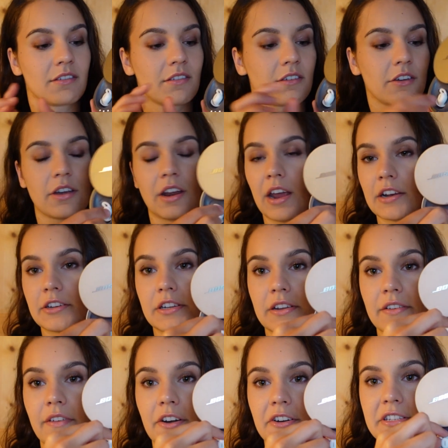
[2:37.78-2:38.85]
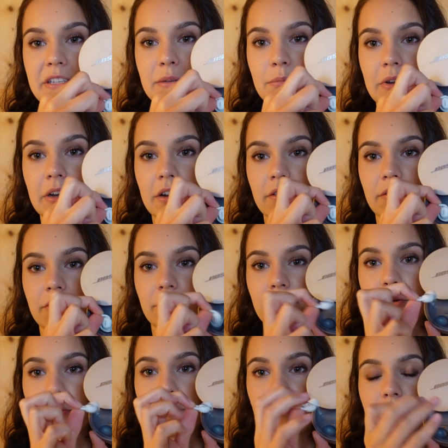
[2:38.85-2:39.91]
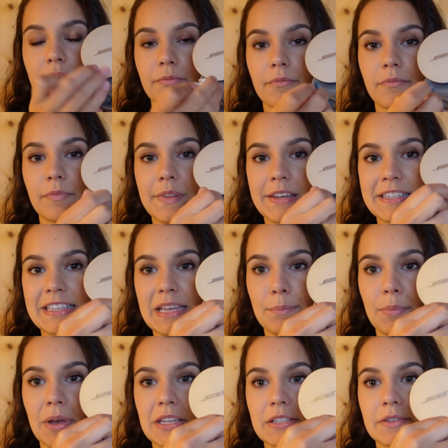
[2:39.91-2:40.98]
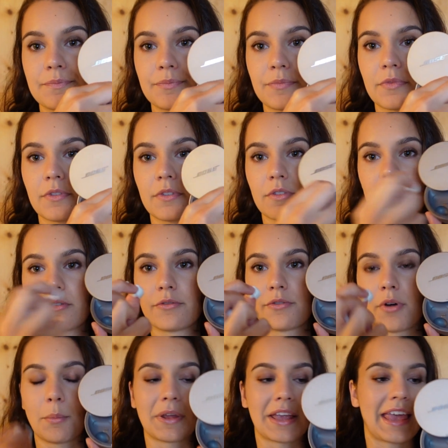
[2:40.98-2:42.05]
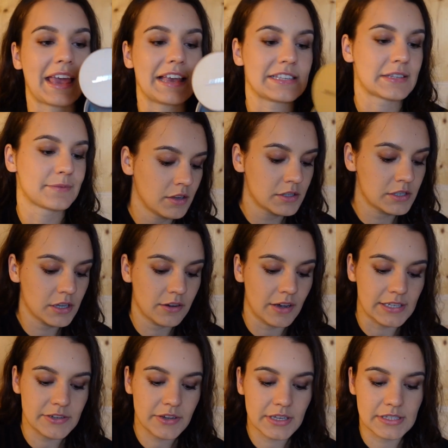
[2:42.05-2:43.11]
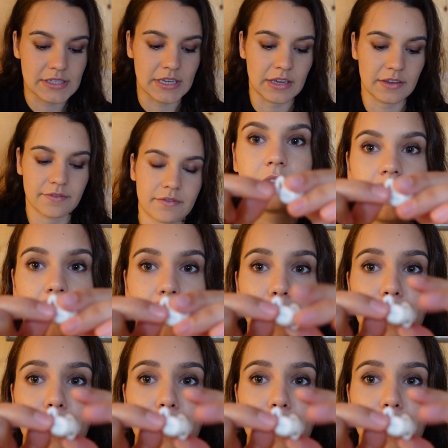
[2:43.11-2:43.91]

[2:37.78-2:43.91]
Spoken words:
you can actually very simply remove the sleep buds from the case. So as you can see, they're